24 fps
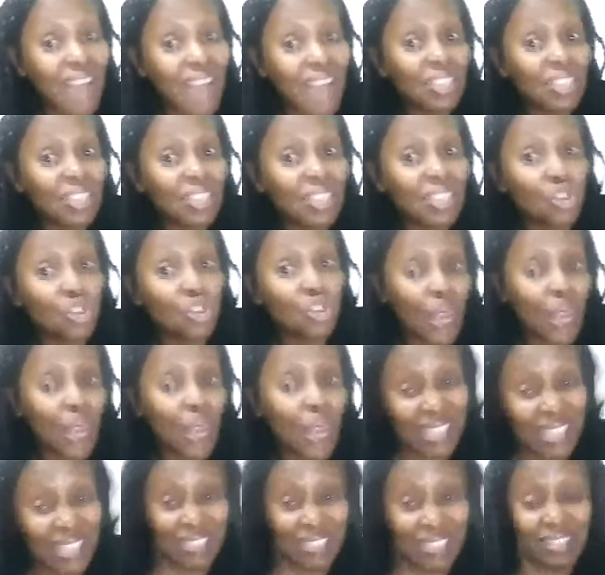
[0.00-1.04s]

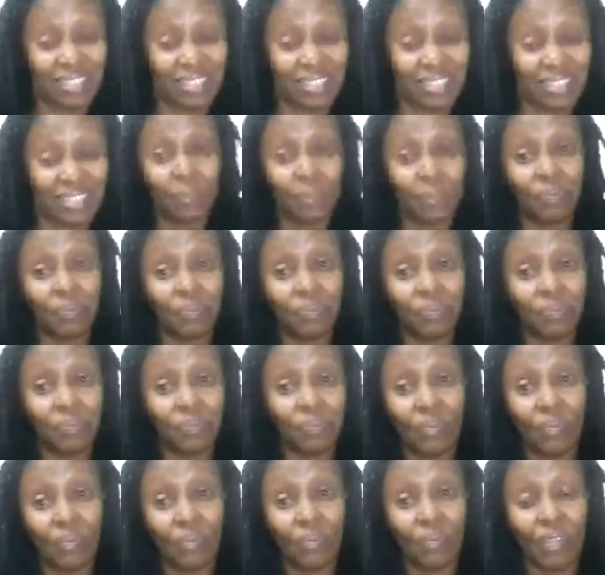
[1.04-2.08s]
stress.
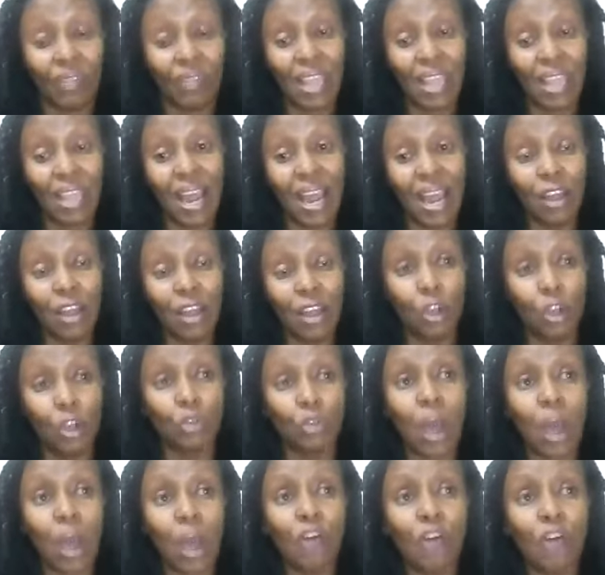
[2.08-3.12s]
Yeah.
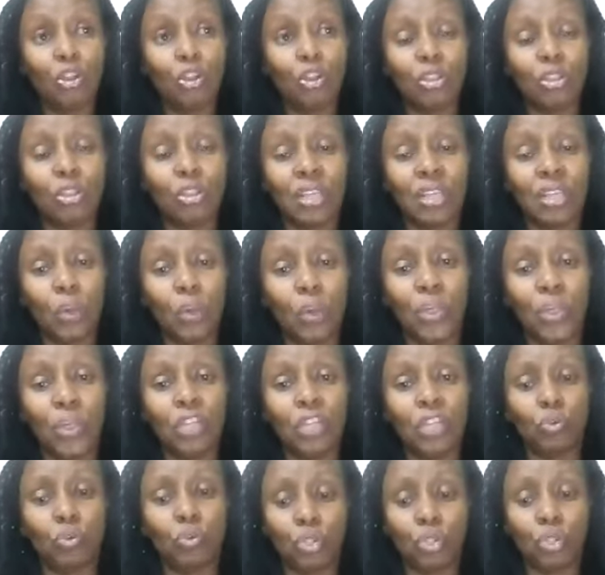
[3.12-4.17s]
So how do you think we
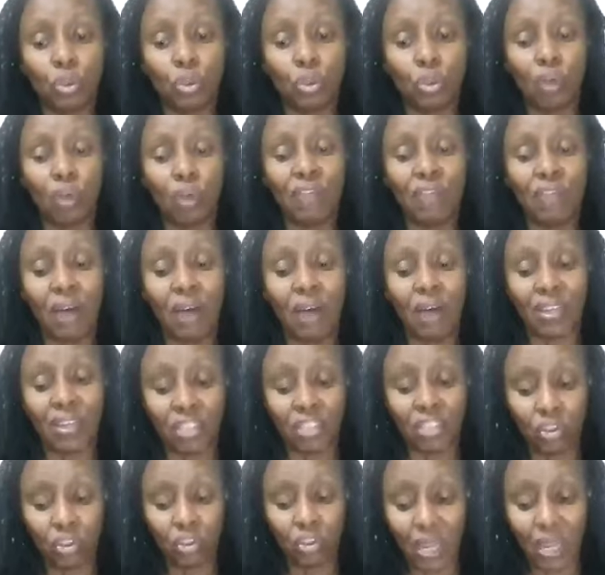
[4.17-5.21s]
need to resolve our
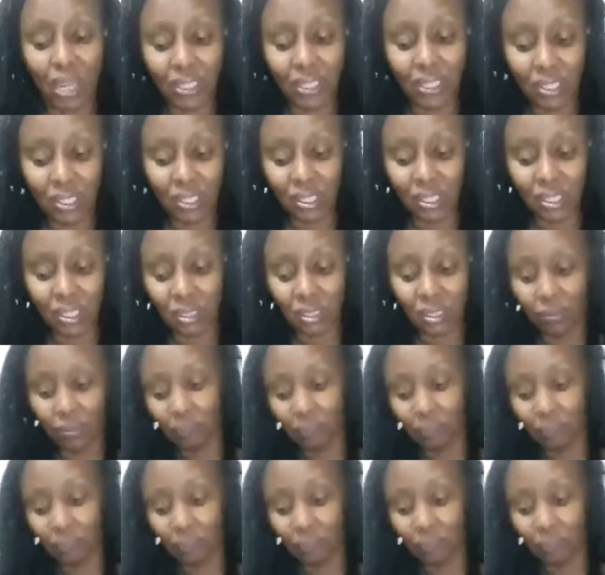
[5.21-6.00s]
stress?